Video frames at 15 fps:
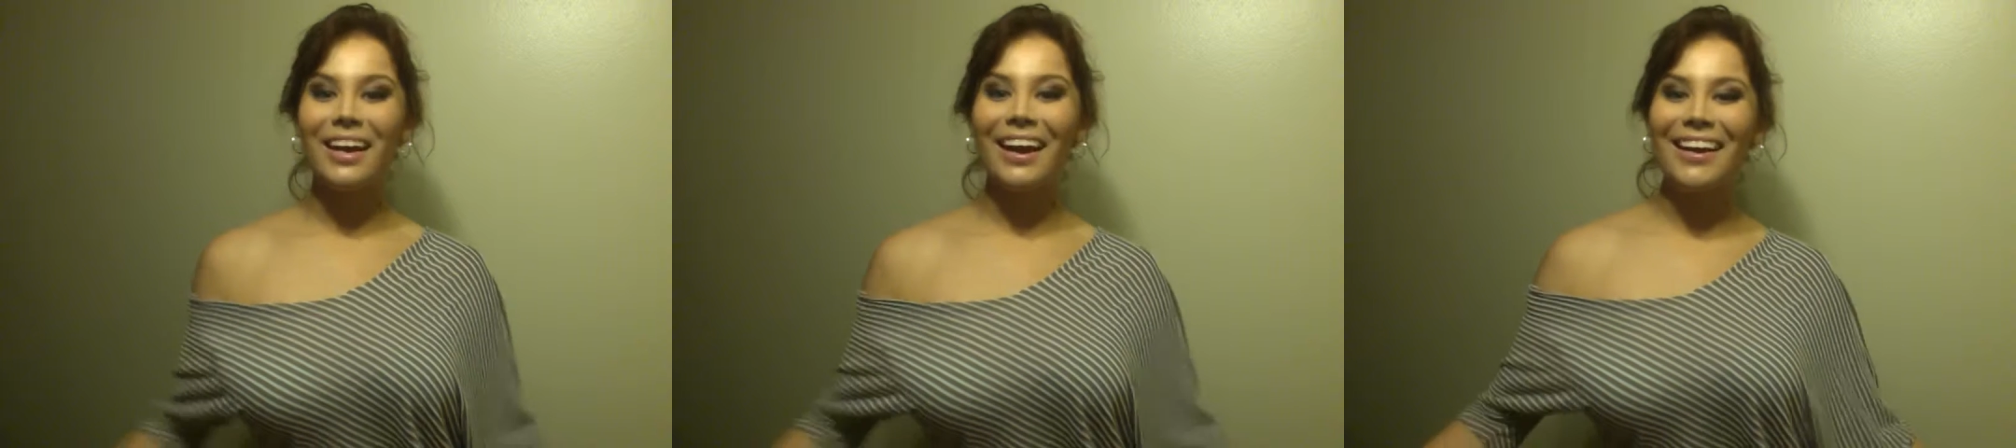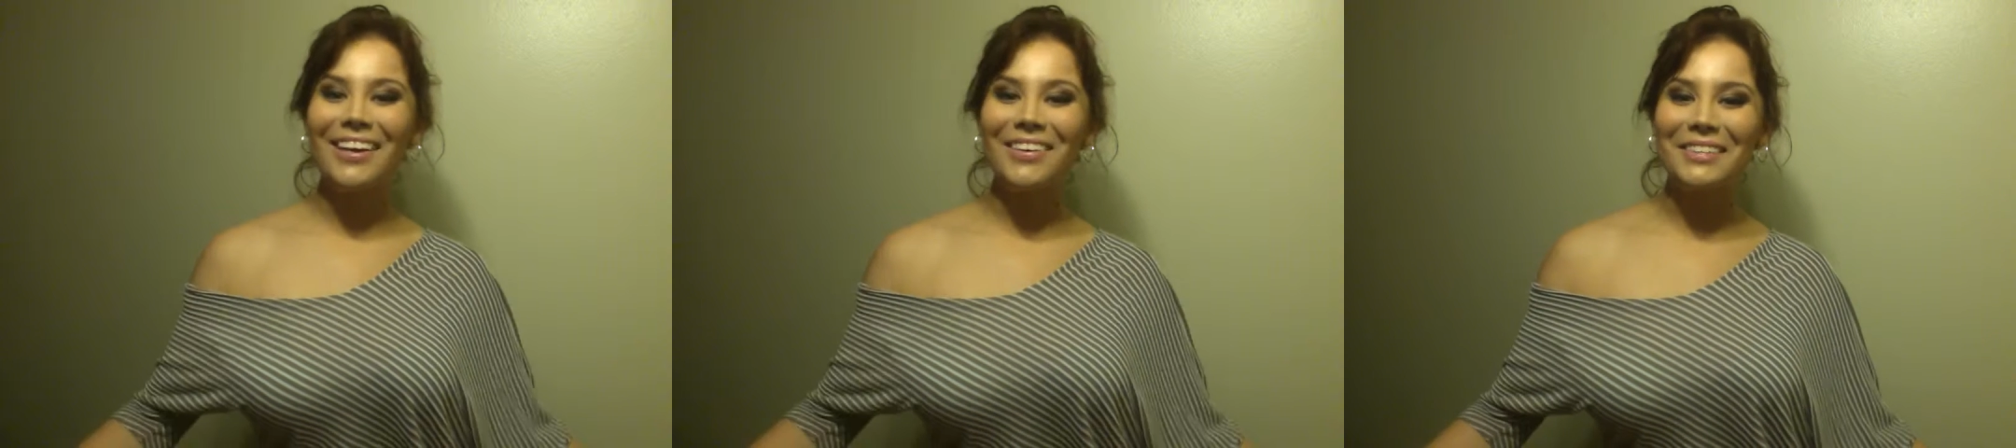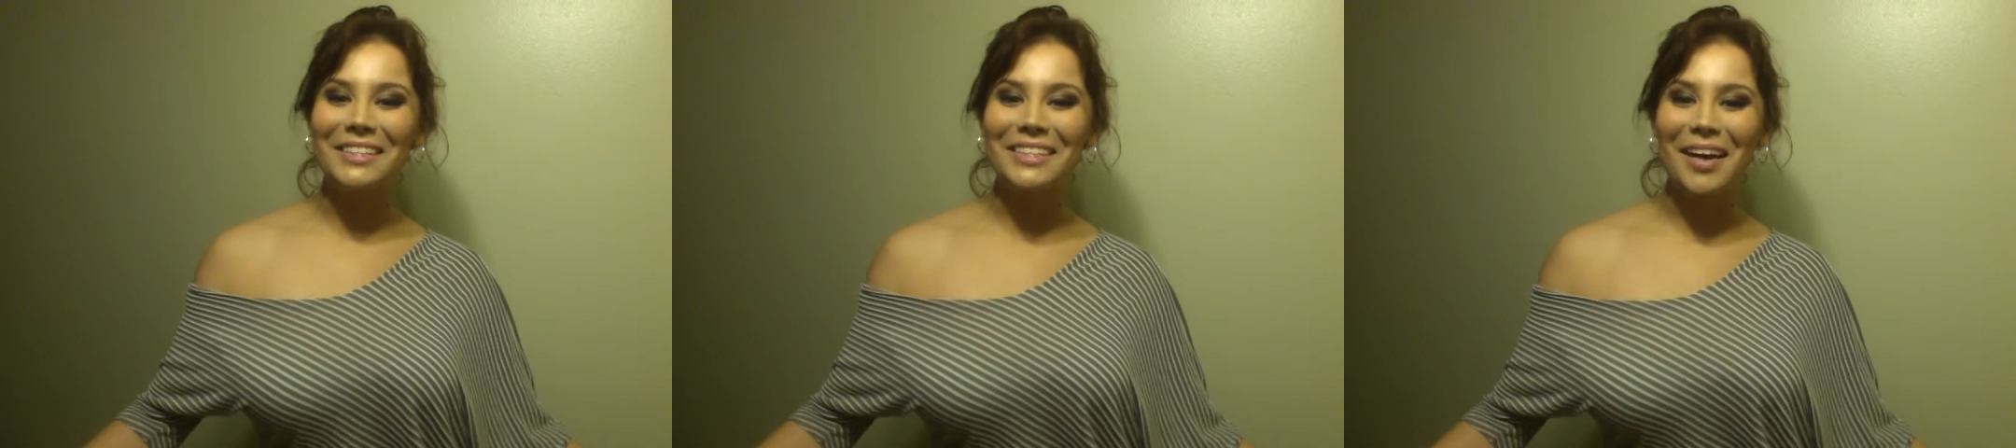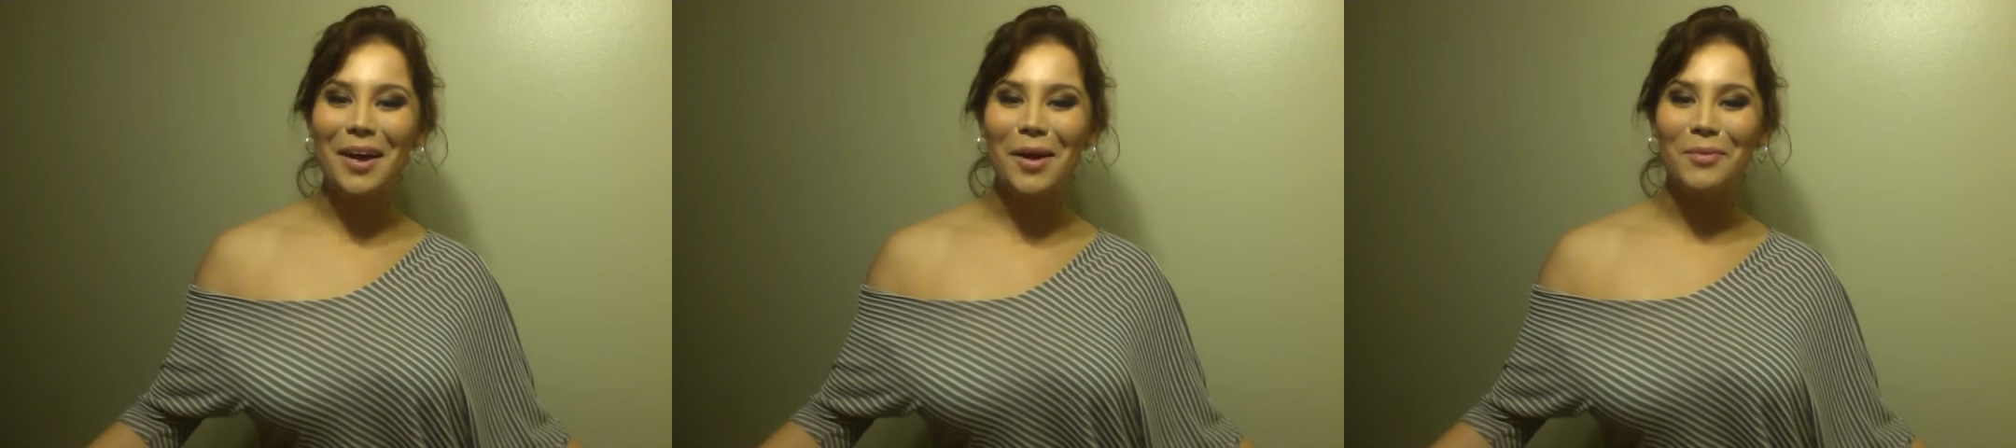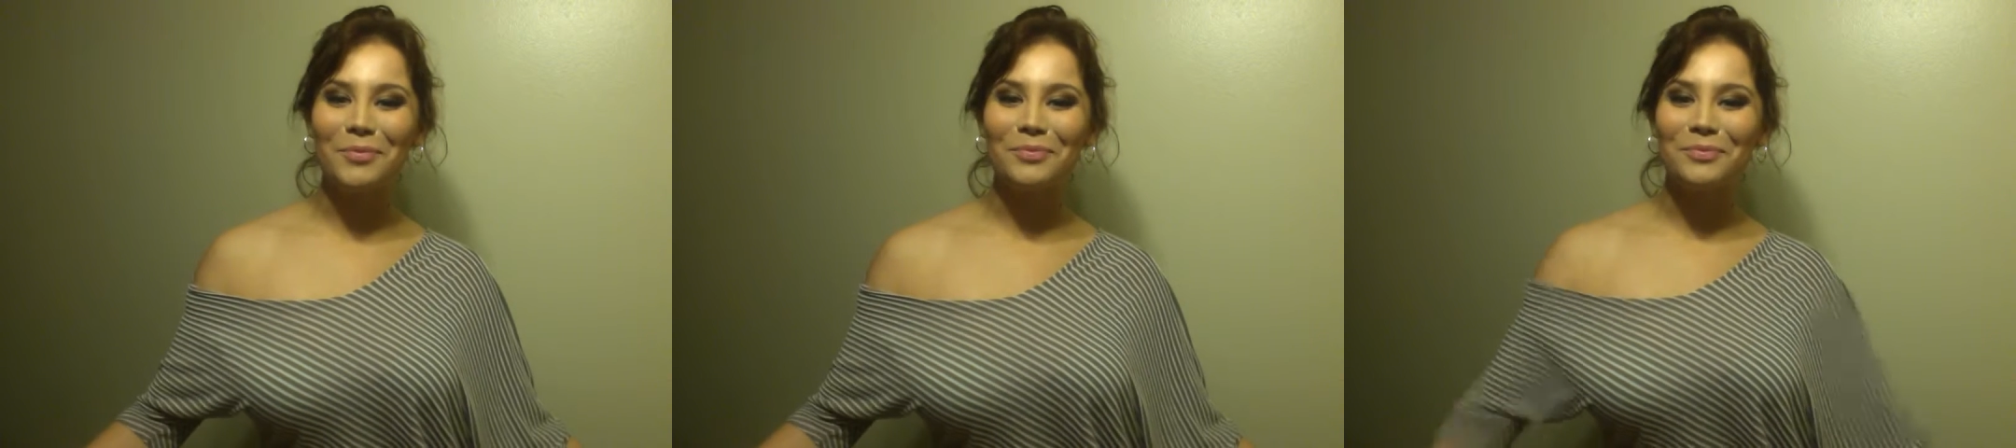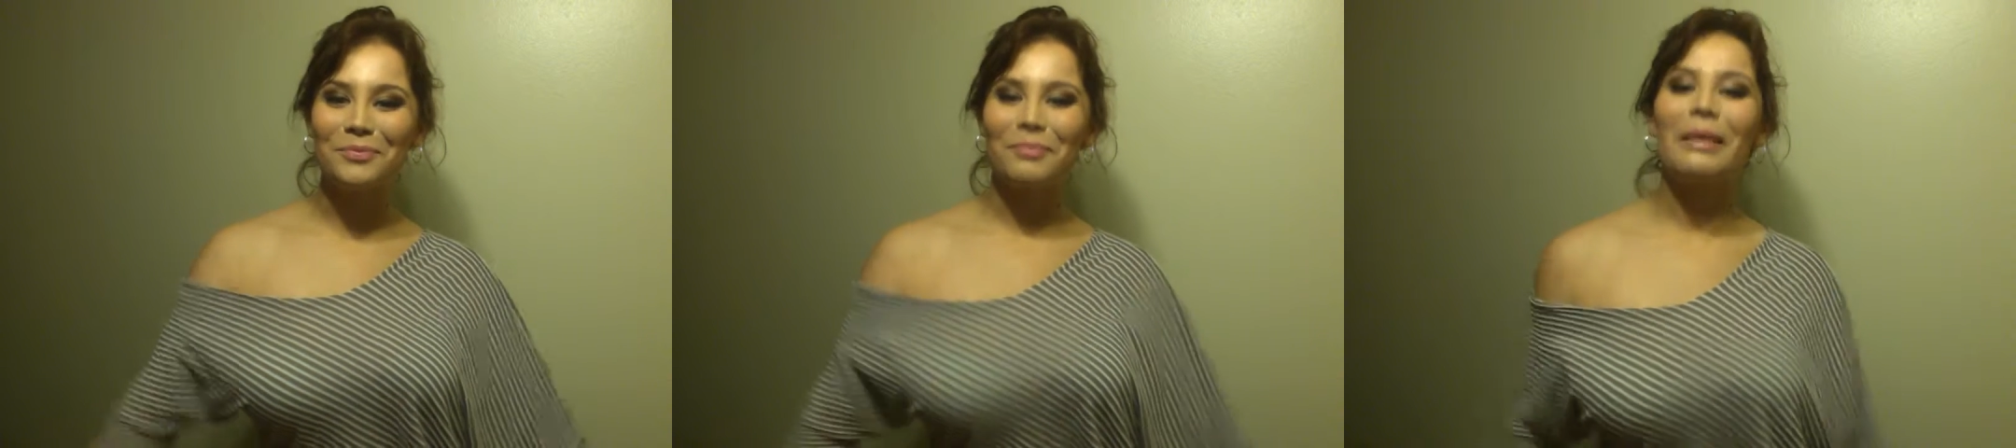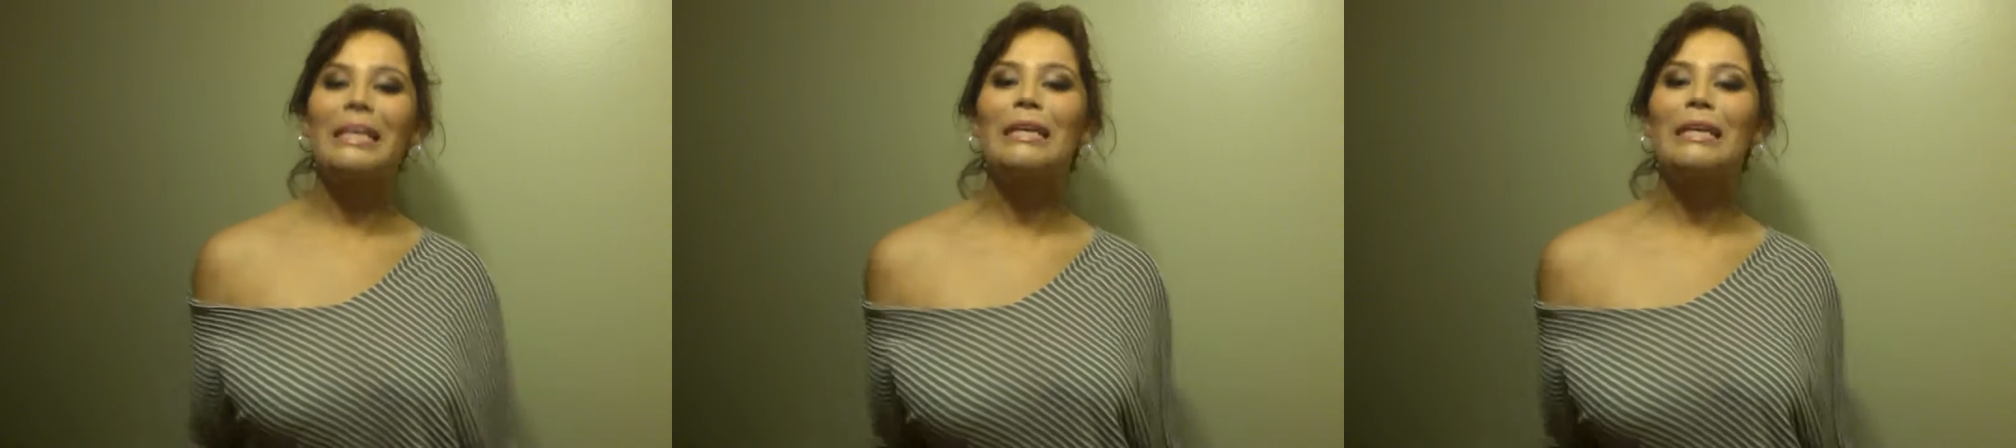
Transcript: Hey, what's up? My